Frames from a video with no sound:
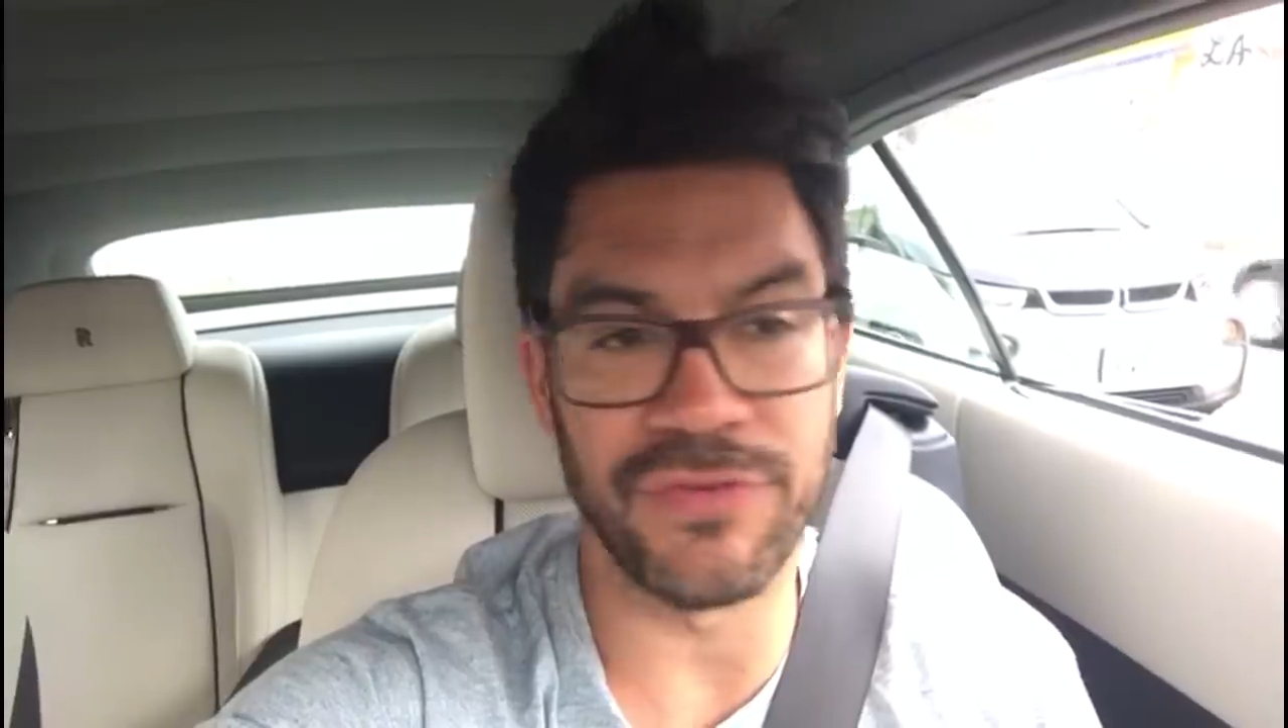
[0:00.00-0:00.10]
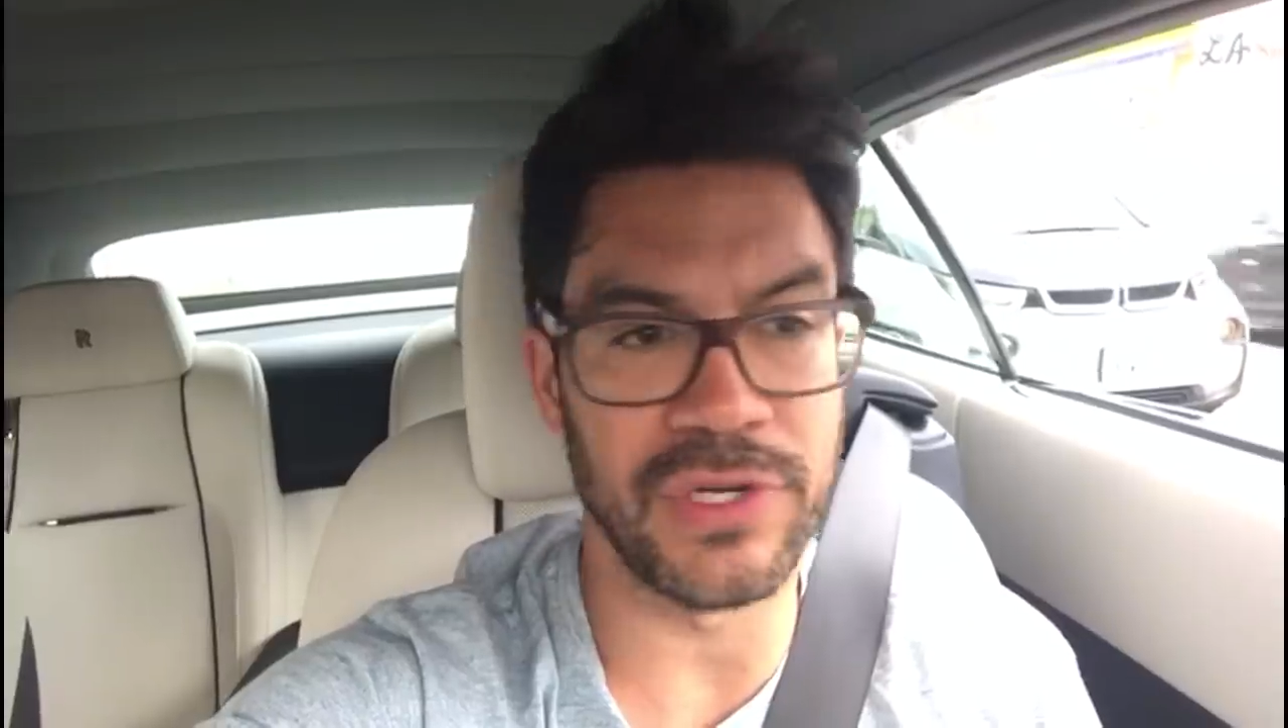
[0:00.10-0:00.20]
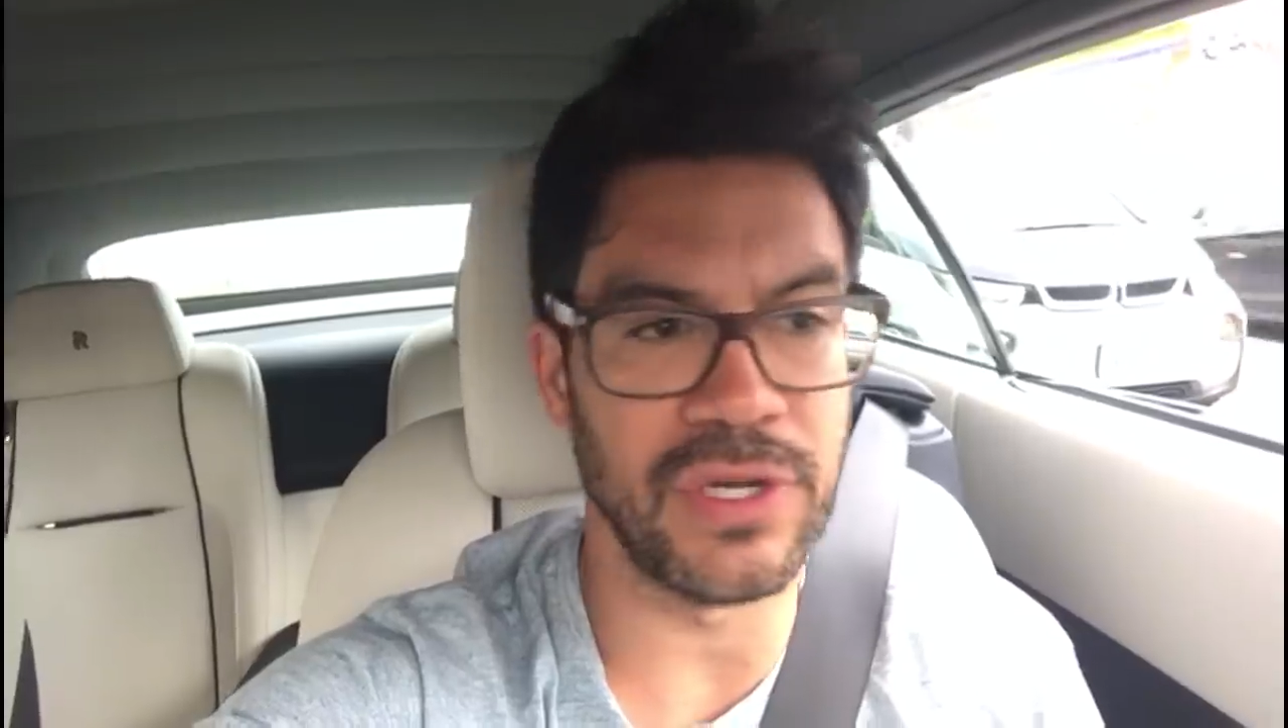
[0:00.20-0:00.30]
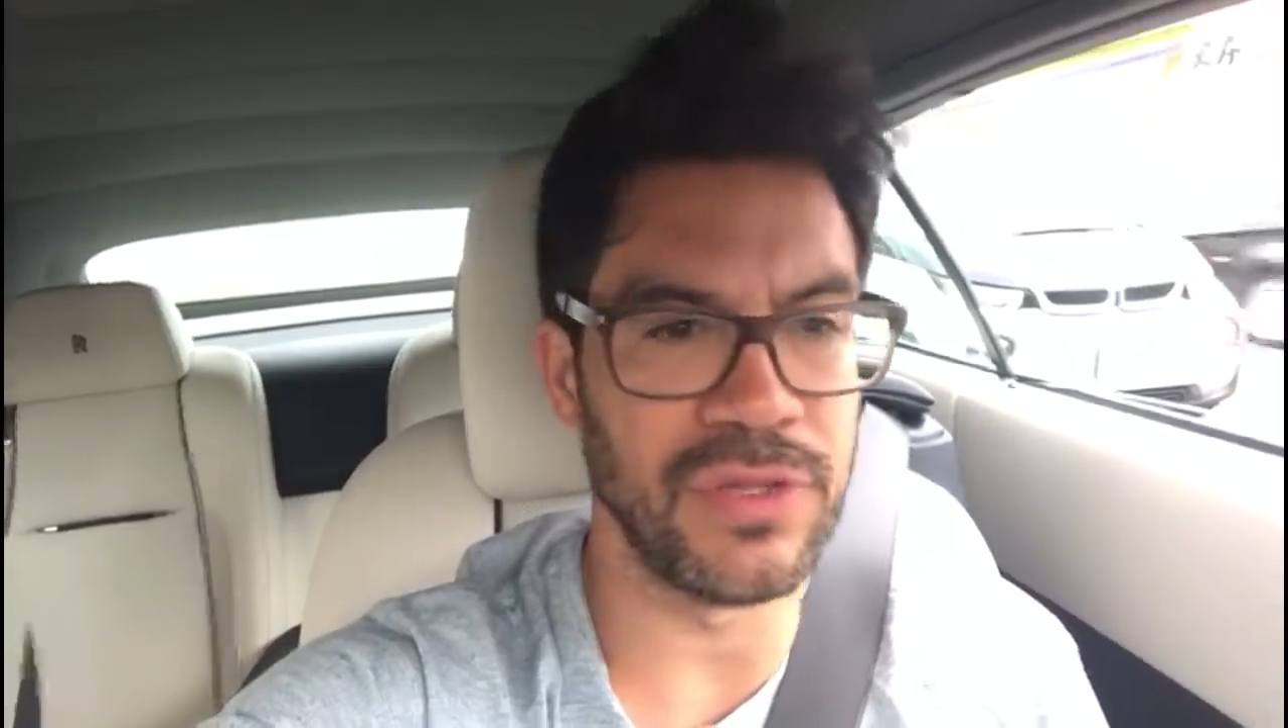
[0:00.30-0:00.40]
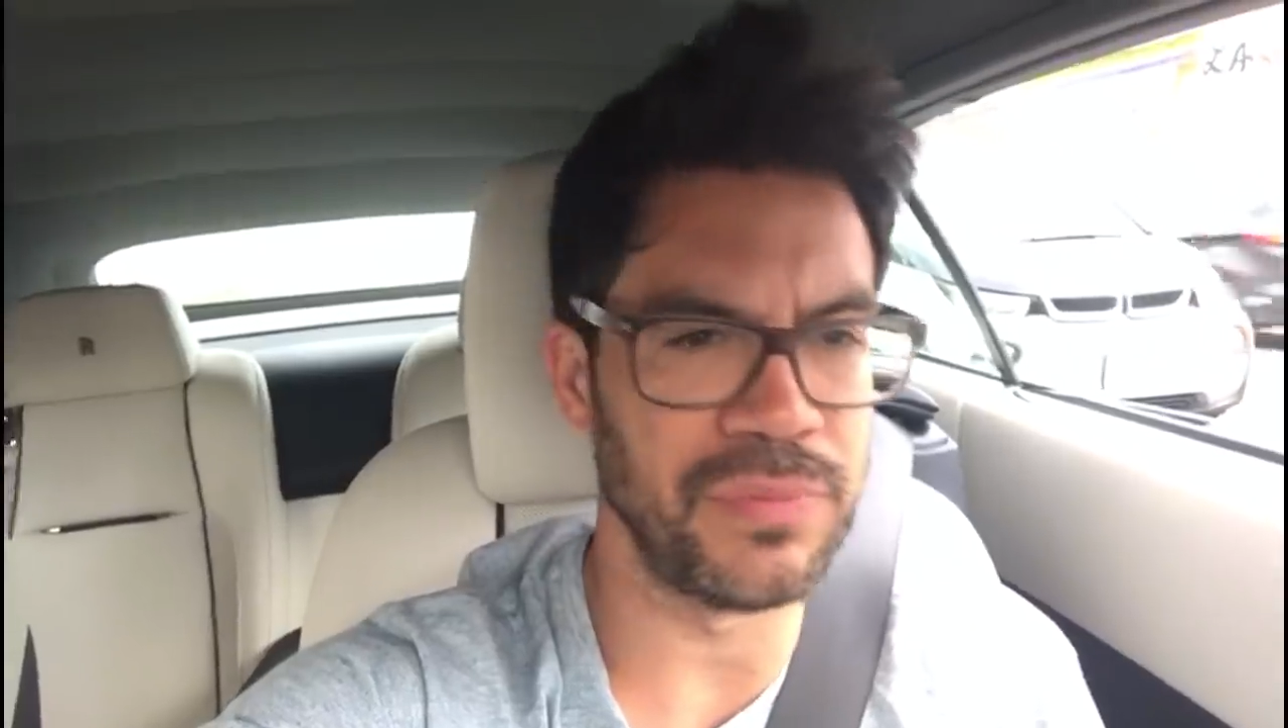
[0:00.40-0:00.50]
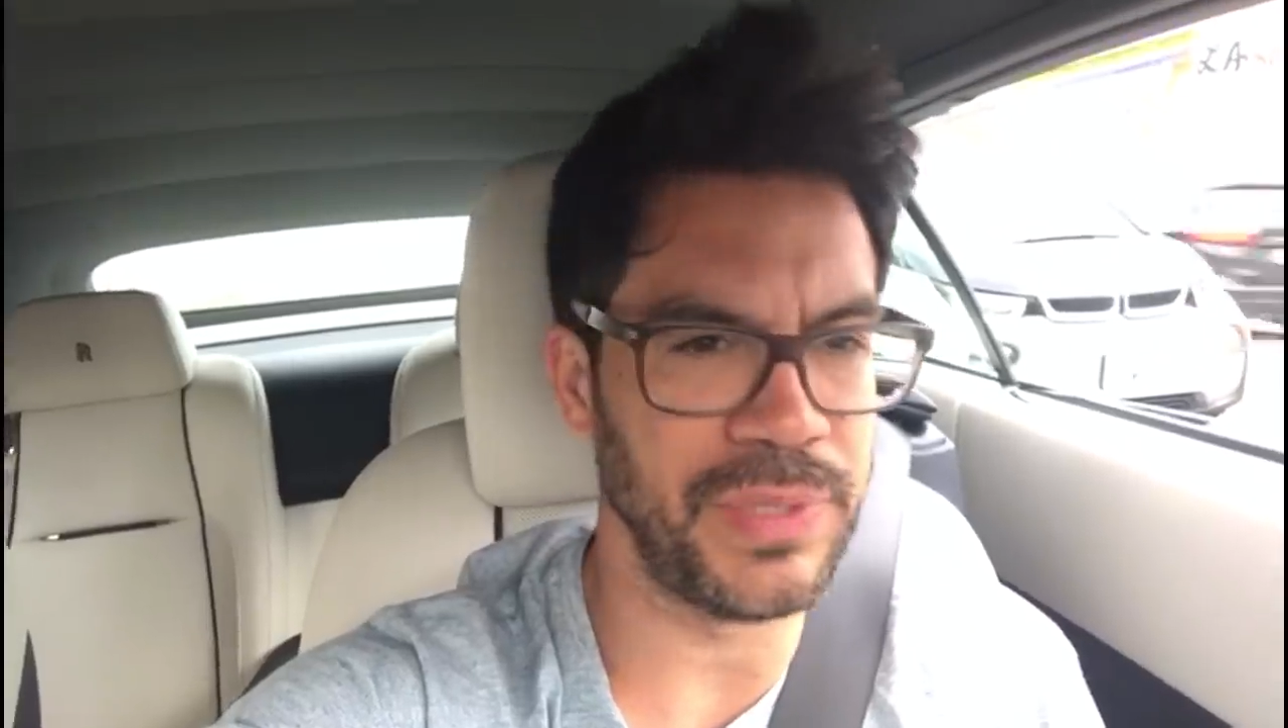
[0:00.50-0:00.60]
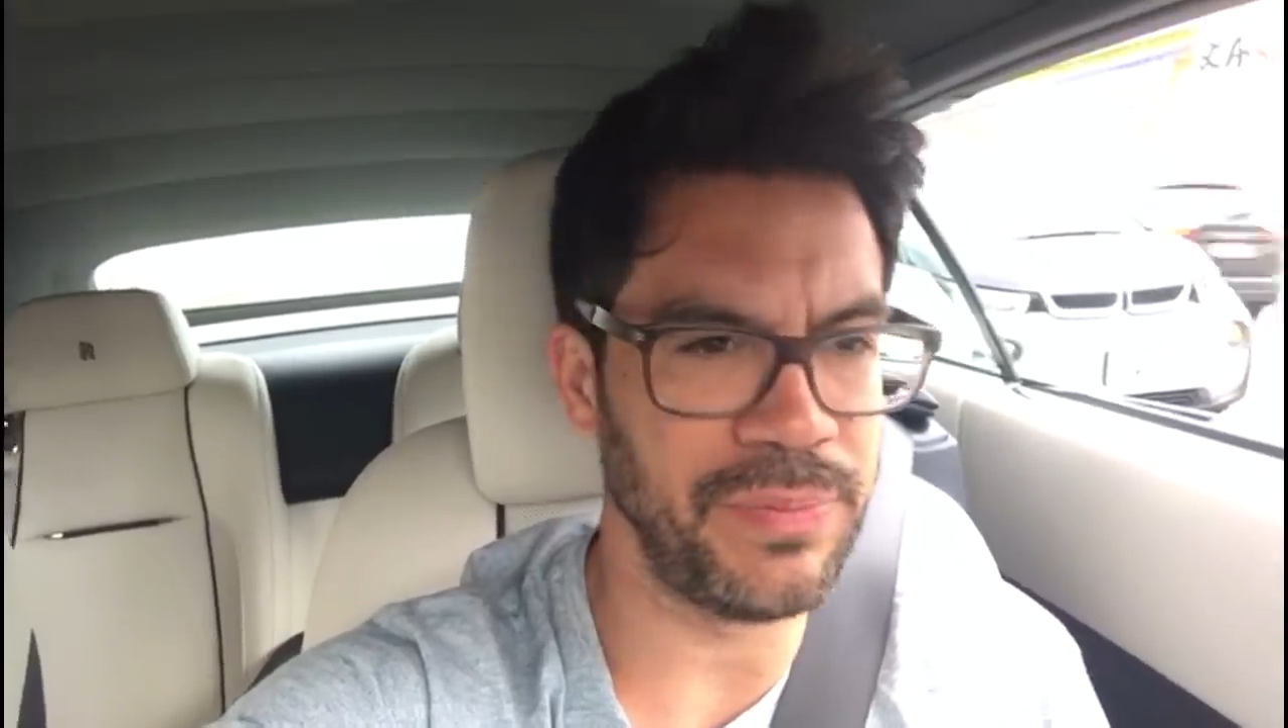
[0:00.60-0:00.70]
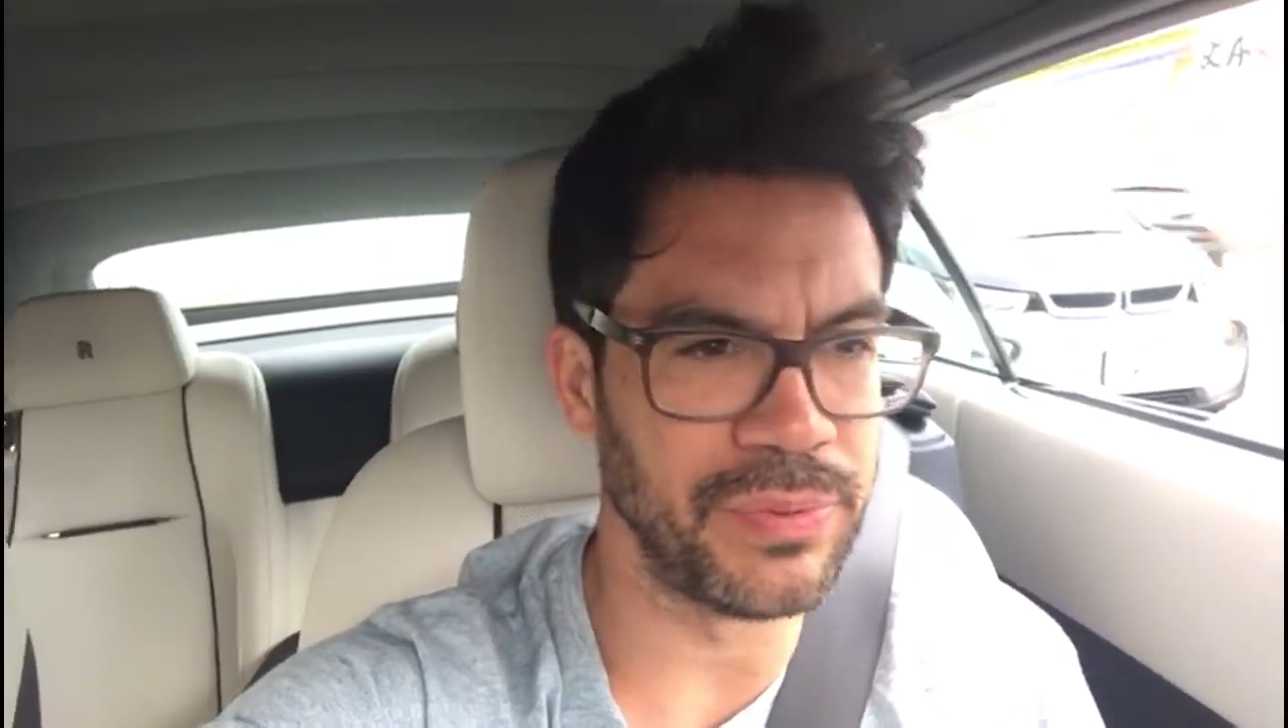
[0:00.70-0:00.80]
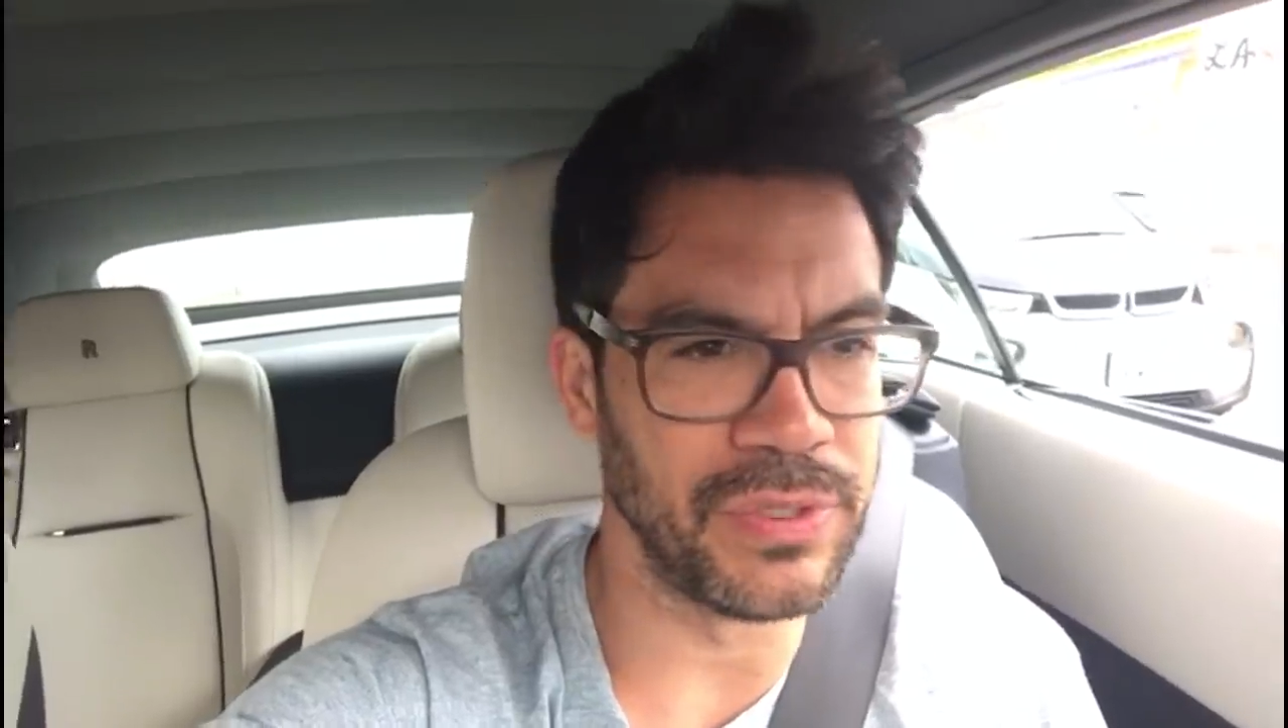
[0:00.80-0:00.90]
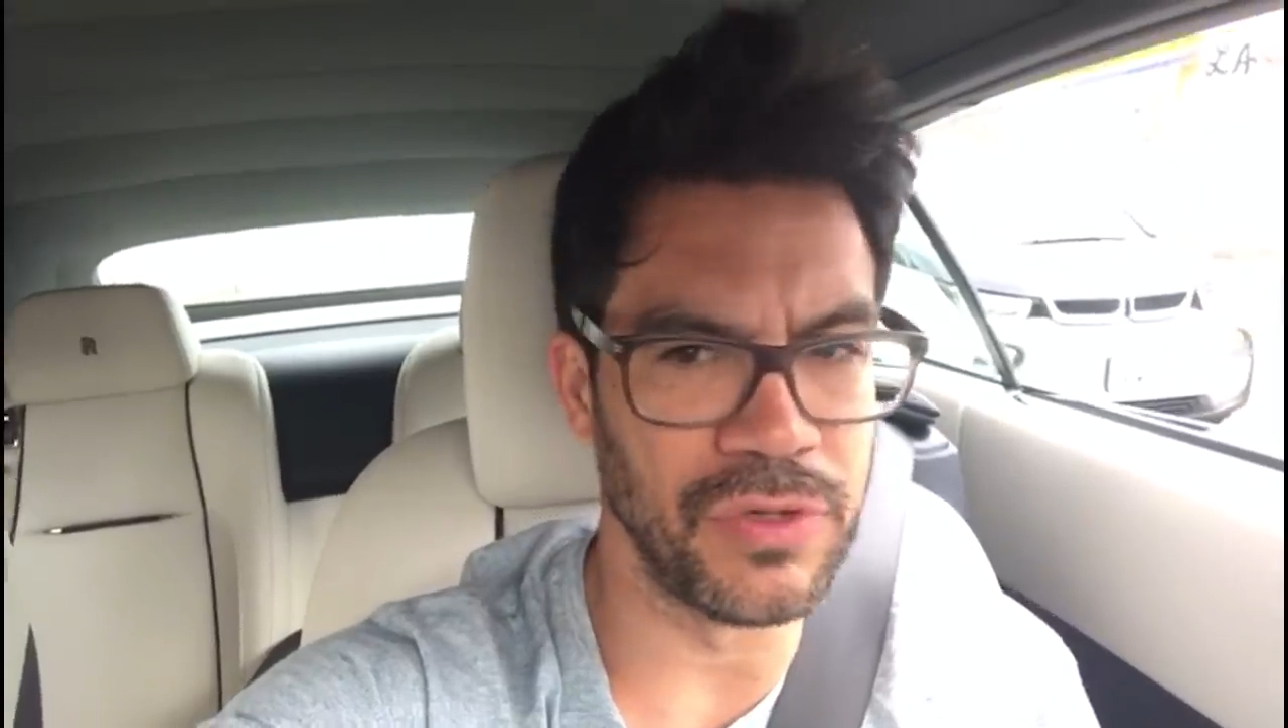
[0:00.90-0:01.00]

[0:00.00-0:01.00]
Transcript: giving to other people